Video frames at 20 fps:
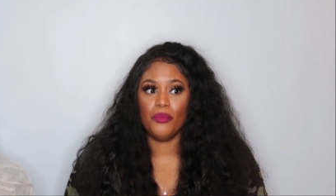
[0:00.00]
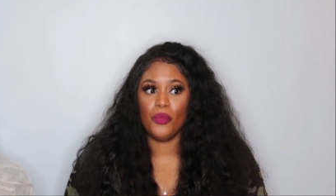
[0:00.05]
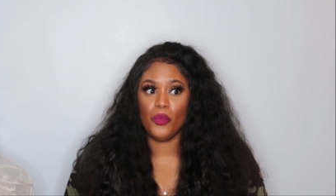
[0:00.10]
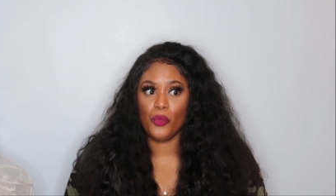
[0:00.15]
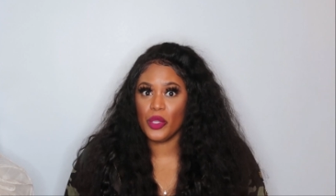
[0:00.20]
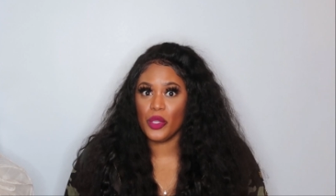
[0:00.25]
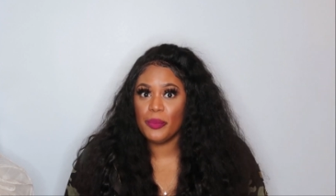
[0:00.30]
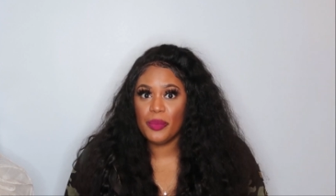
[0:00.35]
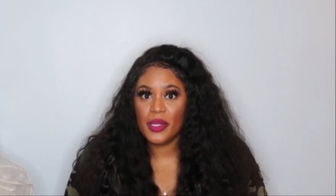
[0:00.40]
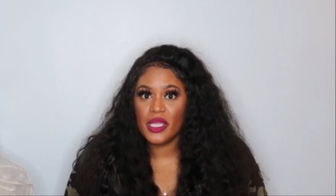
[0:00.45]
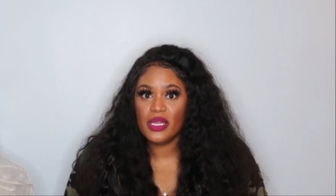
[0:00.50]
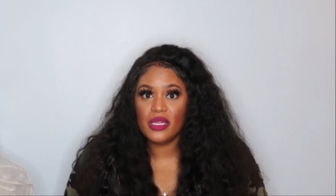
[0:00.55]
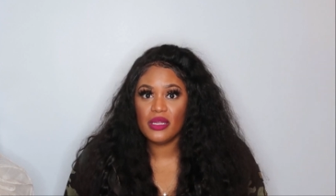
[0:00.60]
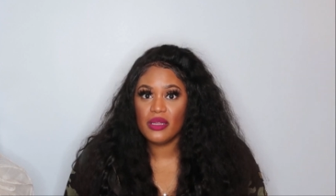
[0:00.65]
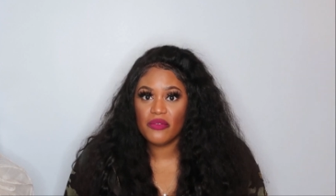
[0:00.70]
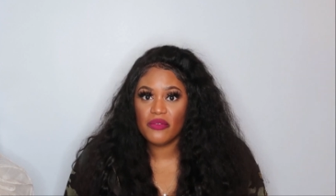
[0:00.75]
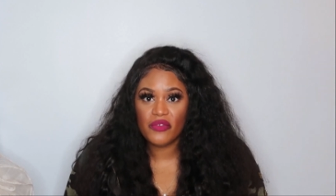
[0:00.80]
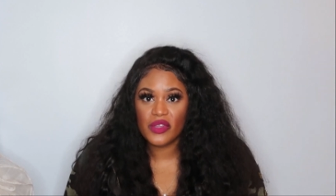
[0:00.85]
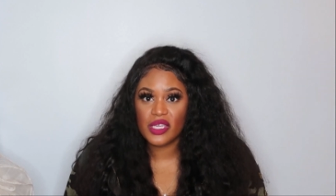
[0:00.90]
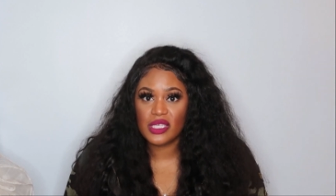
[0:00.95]
repeated
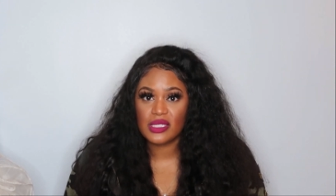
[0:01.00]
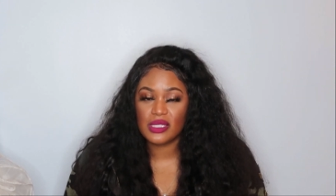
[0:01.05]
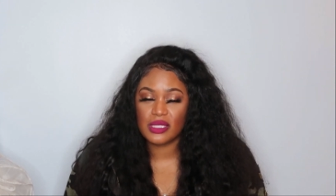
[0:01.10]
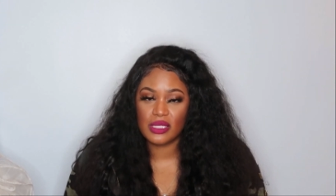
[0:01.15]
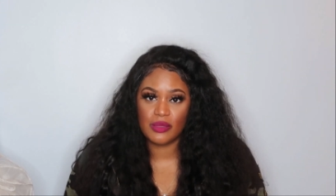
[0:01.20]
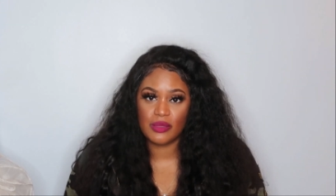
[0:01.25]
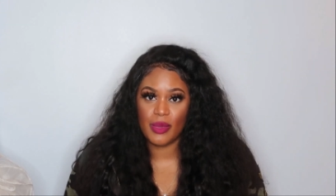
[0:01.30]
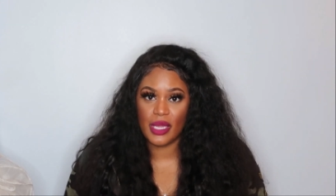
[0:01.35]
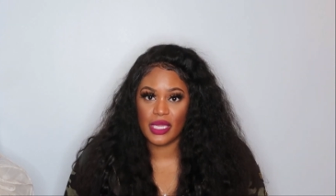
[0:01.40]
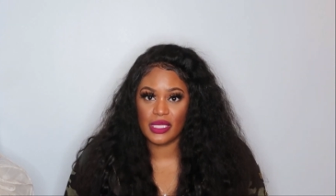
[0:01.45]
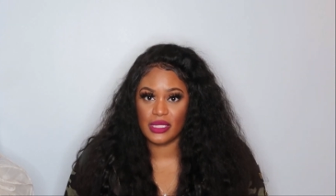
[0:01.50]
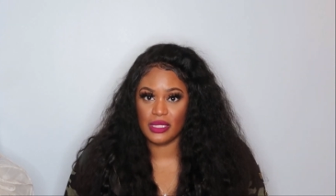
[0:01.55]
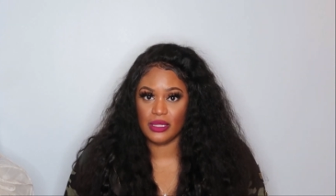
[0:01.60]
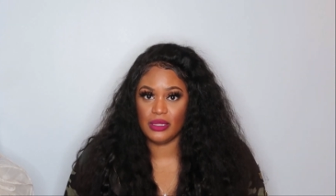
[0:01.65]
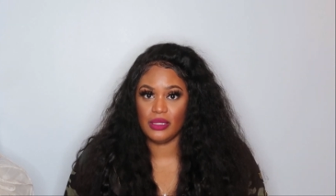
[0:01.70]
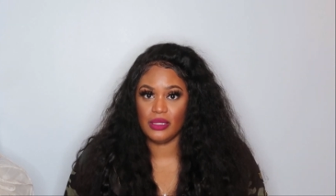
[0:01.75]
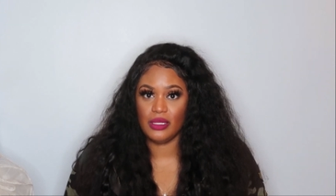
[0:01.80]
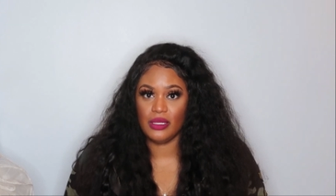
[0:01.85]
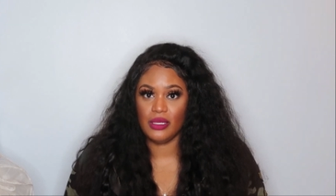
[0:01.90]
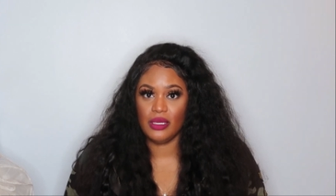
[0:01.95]
offenses,
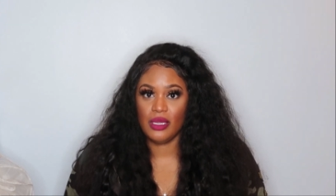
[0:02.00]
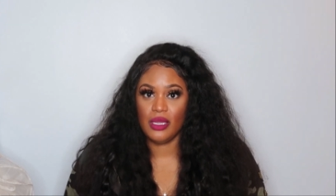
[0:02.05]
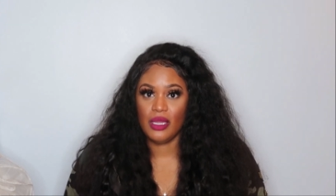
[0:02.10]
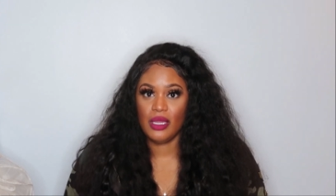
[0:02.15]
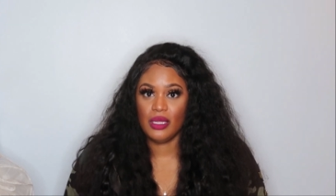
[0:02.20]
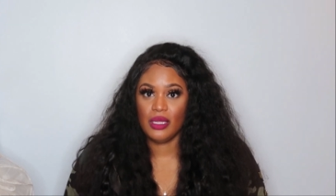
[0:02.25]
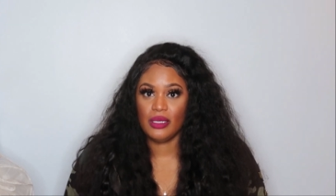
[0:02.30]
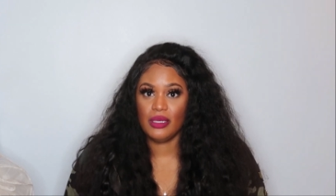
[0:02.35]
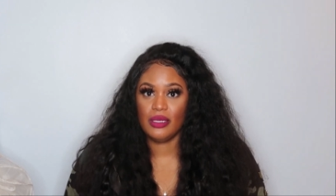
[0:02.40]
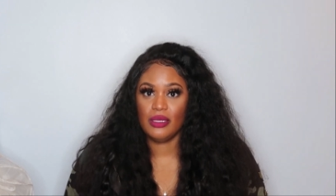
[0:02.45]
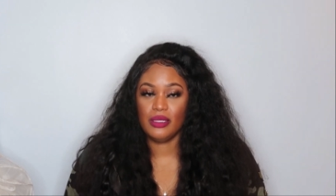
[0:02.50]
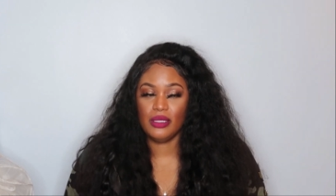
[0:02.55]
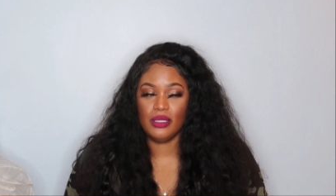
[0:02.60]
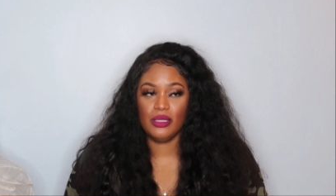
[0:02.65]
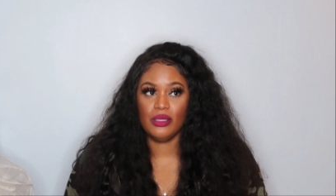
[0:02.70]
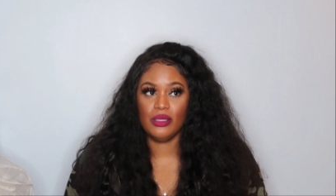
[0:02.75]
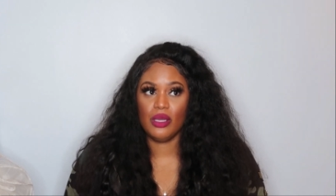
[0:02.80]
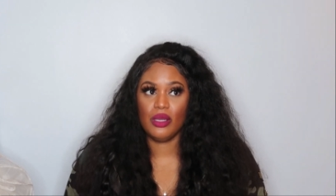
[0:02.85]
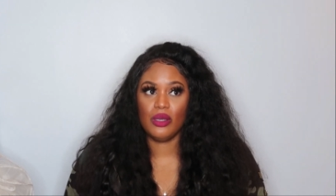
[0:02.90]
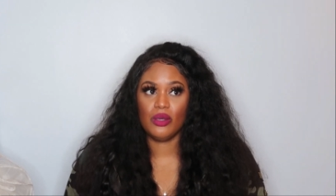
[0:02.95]
basically.
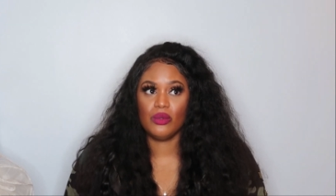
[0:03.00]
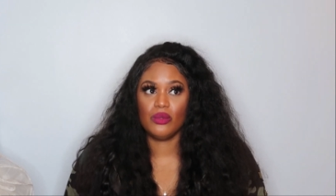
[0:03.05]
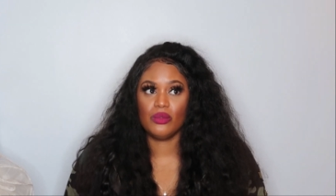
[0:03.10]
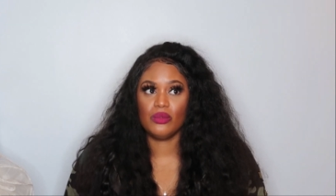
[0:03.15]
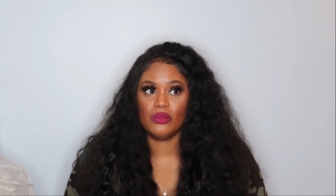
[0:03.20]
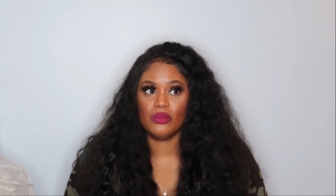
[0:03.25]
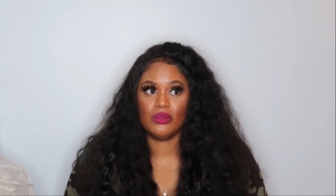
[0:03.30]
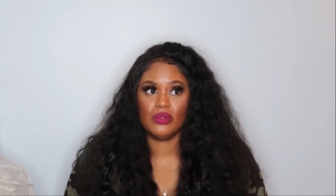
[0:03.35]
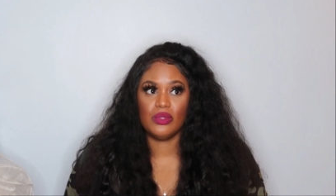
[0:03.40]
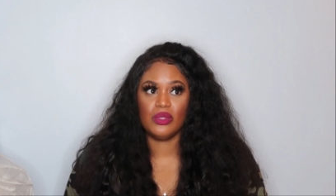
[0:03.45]
You know,